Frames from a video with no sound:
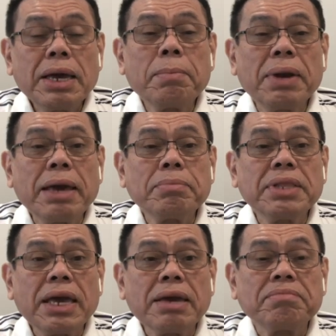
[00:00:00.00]
He
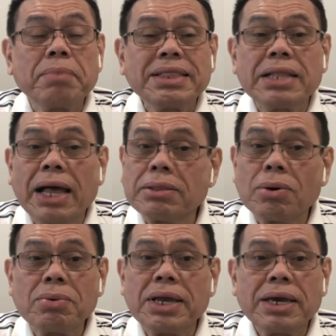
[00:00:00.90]
blamed Eve, but not
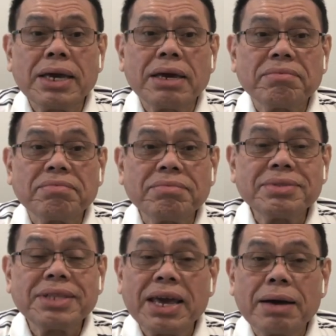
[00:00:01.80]
only Eve.
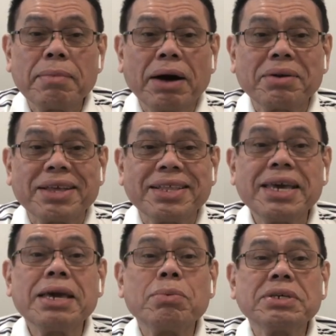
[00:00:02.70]
Think about it.
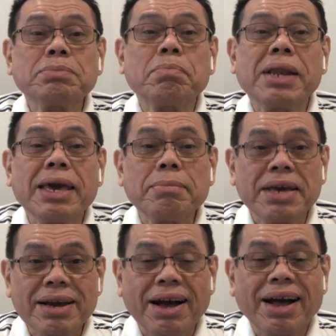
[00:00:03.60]
He was
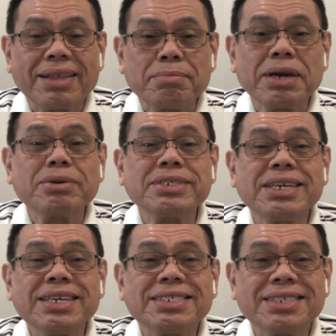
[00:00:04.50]
blaming God because
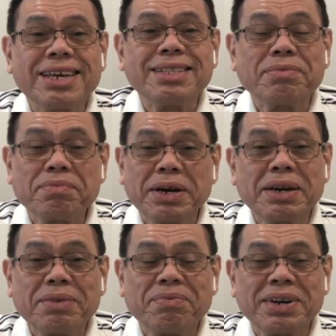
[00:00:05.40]
he said the
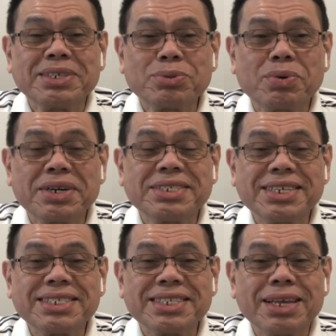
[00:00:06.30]
very first words
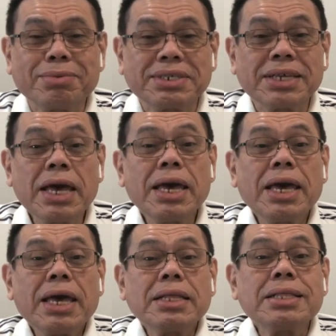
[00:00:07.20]
he said was,
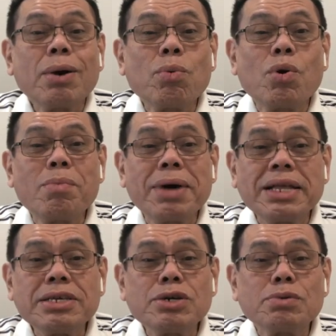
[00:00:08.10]
The
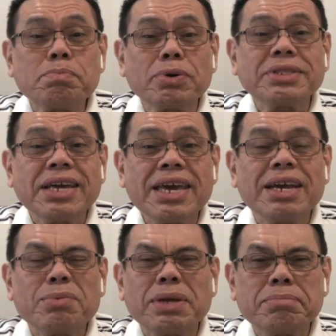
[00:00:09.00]
woman you put
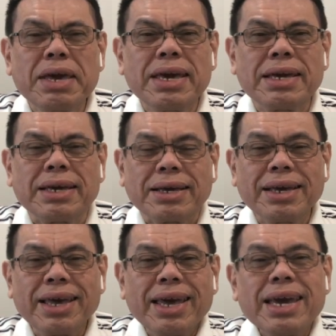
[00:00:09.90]
here with me,
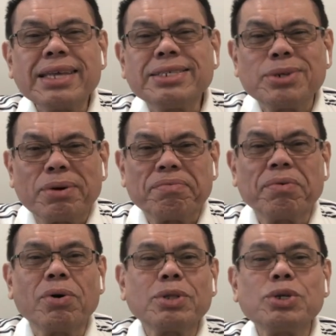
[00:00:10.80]
it's your
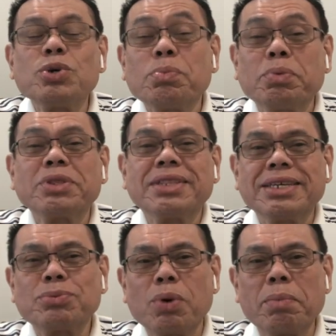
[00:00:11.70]
fault. You put
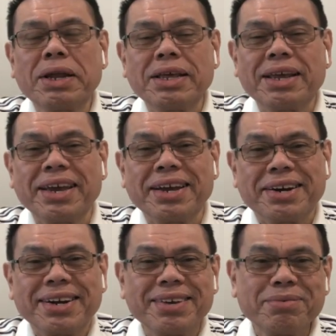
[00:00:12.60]
this woman in
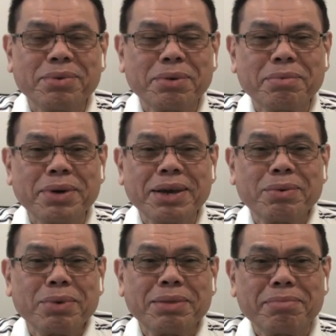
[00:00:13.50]
here for
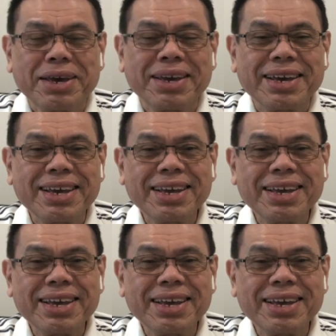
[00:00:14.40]
with me.